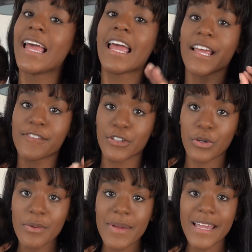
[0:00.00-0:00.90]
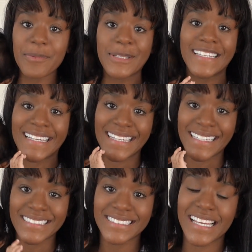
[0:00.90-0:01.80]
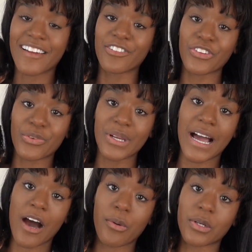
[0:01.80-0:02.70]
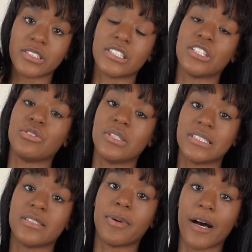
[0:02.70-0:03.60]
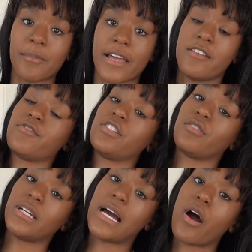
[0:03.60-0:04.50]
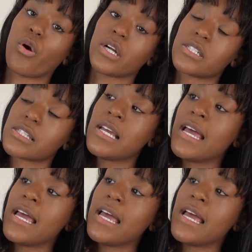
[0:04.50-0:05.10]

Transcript: If your baby eats every 3 hours, then you need to pump every 3 hours.